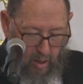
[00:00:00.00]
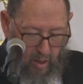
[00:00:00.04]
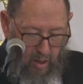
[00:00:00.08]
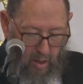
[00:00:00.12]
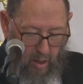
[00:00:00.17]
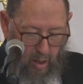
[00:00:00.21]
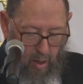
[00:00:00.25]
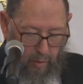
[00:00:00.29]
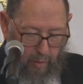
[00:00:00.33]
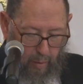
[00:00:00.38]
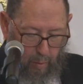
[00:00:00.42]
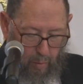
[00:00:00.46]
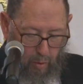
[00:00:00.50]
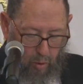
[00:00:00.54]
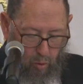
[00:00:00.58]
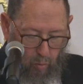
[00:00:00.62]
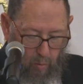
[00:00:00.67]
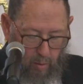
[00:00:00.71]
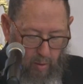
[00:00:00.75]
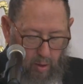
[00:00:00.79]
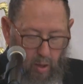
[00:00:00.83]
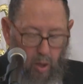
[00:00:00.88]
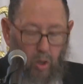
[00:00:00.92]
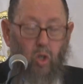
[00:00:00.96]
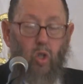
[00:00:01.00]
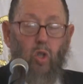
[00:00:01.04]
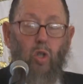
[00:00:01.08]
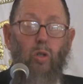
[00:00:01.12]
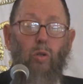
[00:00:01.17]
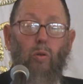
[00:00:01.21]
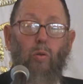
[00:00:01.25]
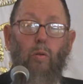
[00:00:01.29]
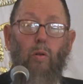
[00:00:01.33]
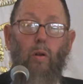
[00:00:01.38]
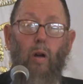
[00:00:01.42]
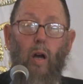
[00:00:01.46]
You know, there was once a
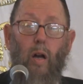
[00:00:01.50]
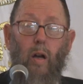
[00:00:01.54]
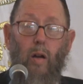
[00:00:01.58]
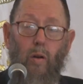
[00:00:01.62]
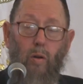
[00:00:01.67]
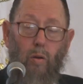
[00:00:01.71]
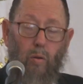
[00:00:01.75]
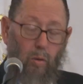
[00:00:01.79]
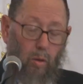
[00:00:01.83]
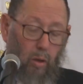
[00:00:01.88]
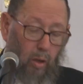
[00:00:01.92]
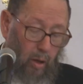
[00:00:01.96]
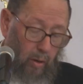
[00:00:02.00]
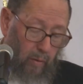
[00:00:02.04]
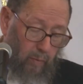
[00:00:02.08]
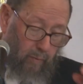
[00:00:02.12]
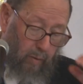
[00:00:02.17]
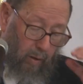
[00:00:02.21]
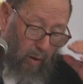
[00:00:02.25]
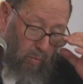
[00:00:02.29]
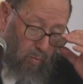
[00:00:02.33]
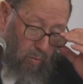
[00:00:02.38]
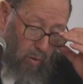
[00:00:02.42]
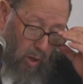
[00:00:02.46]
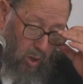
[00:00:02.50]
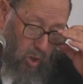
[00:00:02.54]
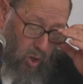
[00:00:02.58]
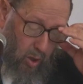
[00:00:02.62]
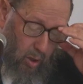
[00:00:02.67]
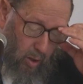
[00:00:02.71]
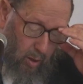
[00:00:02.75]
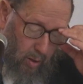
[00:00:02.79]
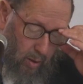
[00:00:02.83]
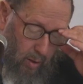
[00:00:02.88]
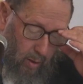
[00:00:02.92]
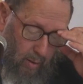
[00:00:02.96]
Jew who lived in
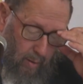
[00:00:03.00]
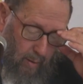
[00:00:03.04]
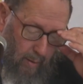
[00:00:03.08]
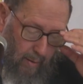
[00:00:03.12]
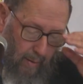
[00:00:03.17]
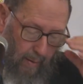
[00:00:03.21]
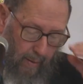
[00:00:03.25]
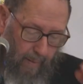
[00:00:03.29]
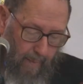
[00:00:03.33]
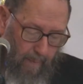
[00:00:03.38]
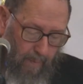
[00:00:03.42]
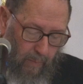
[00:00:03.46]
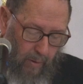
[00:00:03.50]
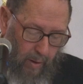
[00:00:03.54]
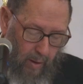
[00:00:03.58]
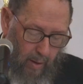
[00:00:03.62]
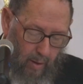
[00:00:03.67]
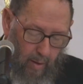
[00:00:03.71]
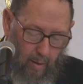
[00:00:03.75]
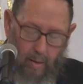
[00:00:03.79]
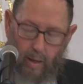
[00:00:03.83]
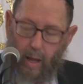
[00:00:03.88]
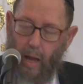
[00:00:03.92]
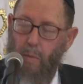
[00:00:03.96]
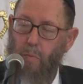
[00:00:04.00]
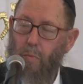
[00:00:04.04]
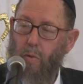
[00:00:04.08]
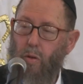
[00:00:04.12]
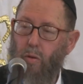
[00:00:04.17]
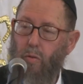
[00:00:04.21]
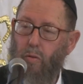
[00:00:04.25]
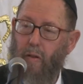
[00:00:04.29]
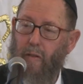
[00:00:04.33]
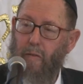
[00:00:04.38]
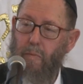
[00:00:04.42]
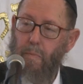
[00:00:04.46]
Russia. His name
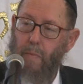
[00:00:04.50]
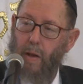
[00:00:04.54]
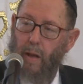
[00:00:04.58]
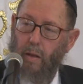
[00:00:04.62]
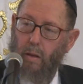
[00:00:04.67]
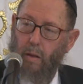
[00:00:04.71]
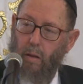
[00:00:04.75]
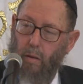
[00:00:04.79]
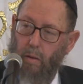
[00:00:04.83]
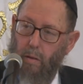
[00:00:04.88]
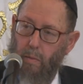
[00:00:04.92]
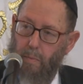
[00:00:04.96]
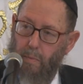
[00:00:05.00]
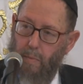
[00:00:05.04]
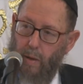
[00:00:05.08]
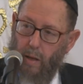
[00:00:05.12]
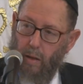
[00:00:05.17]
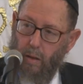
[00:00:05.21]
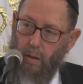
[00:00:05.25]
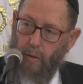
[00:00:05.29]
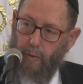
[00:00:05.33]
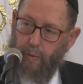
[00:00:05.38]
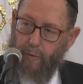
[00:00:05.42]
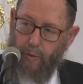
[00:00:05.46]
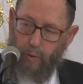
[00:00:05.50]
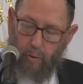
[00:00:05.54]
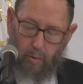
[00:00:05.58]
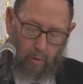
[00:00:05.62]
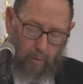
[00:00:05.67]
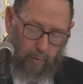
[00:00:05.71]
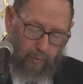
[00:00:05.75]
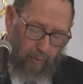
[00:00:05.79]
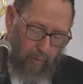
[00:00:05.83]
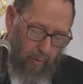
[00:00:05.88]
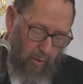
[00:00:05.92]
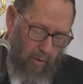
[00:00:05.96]
was Rav Mendel
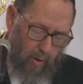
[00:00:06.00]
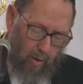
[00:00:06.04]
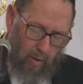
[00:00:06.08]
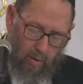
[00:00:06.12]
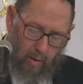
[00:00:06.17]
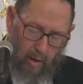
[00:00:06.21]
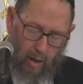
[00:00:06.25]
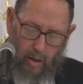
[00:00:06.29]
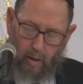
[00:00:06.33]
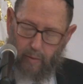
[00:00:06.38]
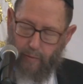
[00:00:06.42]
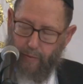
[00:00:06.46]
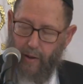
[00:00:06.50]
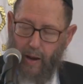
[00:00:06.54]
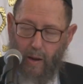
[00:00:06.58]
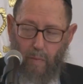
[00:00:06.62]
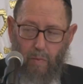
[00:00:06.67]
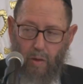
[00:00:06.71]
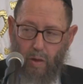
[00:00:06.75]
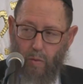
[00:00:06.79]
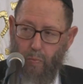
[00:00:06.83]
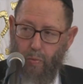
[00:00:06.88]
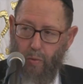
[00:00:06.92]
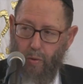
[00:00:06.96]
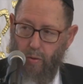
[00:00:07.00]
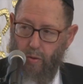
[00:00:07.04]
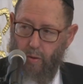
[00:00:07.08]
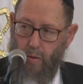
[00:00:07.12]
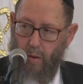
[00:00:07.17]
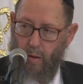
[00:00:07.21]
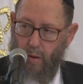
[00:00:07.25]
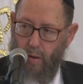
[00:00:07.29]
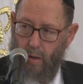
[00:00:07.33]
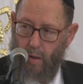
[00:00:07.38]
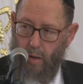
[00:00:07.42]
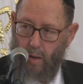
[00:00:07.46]
Futterfuss. He's not a famous
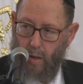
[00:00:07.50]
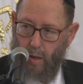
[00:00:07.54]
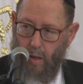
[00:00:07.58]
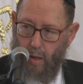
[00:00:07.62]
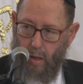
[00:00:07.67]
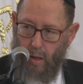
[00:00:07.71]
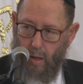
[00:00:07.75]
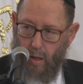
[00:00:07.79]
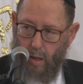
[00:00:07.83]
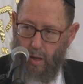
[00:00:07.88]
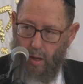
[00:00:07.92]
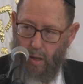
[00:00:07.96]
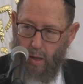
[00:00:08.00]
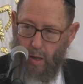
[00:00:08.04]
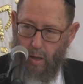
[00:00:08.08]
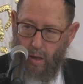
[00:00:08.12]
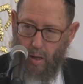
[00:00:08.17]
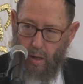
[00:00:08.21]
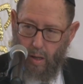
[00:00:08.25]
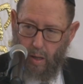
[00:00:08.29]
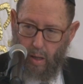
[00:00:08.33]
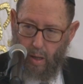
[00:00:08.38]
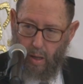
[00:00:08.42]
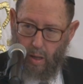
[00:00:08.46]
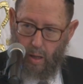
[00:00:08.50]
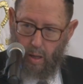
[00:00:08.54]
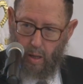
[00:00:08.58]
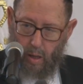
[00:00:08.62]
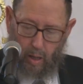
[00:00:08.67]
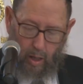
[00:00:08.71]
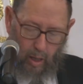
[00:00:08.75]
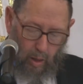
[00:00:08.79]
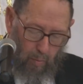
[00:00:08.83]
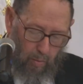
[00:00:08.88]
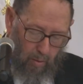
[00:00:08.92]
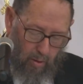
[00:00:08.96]
person.
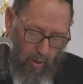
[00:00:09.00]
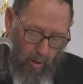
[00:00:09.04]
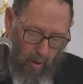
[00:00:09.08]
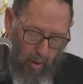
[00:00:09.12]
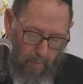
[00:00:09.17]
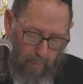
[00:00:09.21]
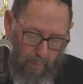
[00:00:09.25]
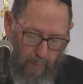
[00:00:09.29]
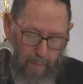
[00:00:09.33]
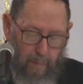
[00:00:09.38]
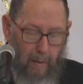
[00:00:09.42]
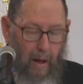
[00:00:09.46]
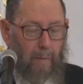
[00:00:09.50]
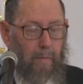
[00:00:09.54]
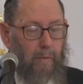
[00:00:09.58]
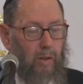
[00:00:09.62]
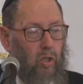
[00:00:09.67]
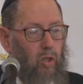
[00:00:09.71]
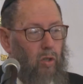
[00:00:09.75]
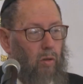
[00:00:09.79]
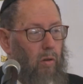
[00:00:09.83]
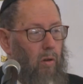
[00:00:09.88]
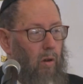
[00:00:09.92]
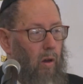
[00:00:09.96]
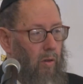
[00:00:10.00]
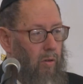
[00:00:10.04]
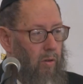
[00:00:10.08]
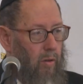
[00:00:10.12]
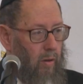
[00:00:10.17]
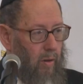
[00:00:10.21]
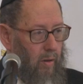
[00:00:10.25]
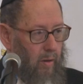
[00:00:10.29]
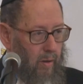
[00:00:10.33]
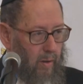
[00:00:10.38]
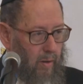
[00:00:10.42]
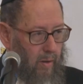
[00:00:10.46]
He was a Lubavitcher
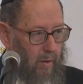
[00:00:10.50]
Chassid.